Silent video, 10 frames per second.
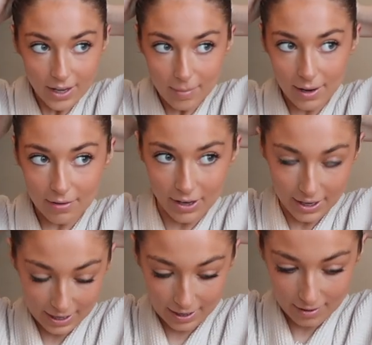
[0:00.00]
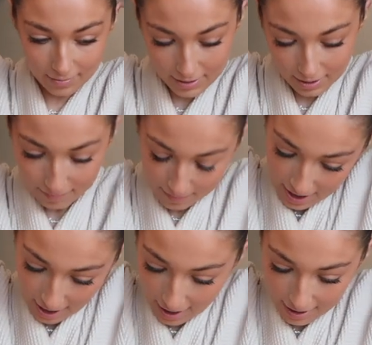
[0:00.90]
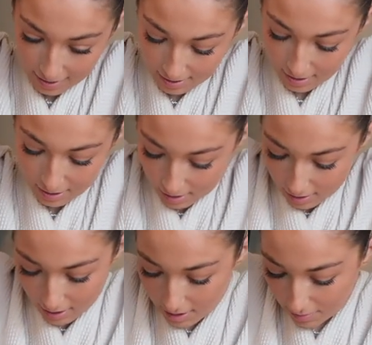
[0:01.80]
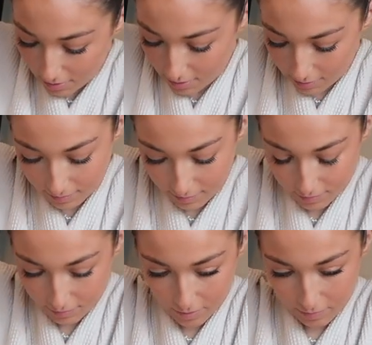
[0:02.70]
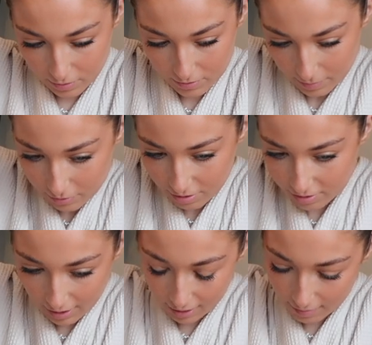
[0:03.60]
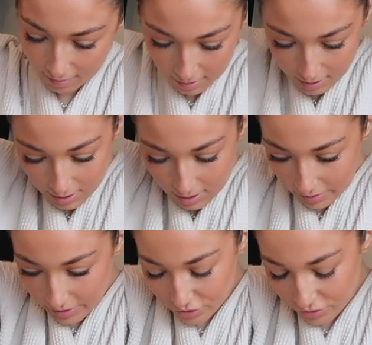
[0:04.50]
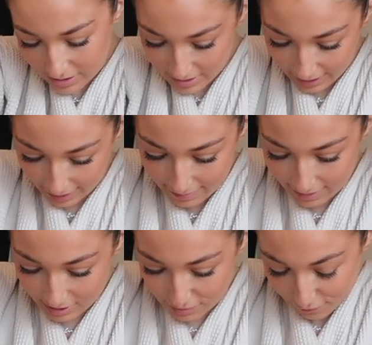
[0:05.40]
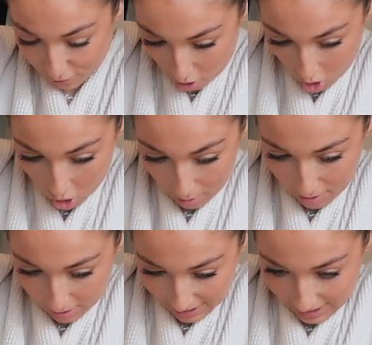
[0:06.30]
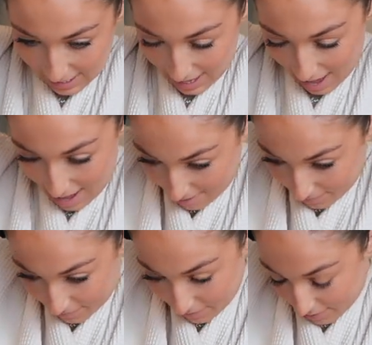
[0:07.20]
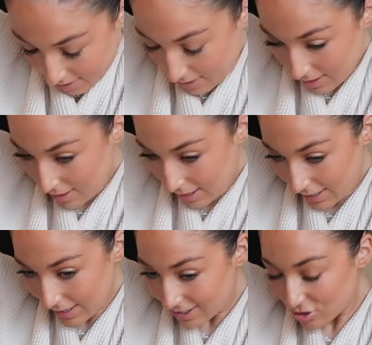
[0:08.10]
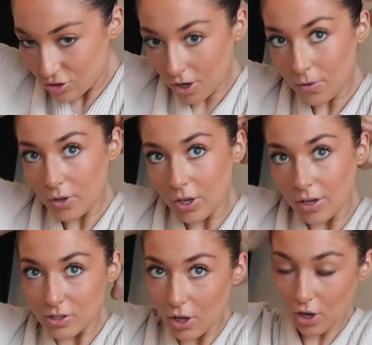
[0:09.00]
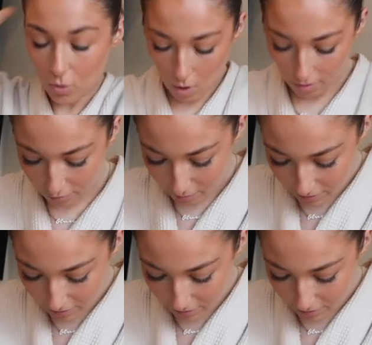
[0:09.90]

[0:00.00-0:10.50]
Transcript: like a ballerina when I have my hair in a bun. I've got mousse on my dressing gown. This dressing gown is from IKEA, and it is so cute. It's like a waffle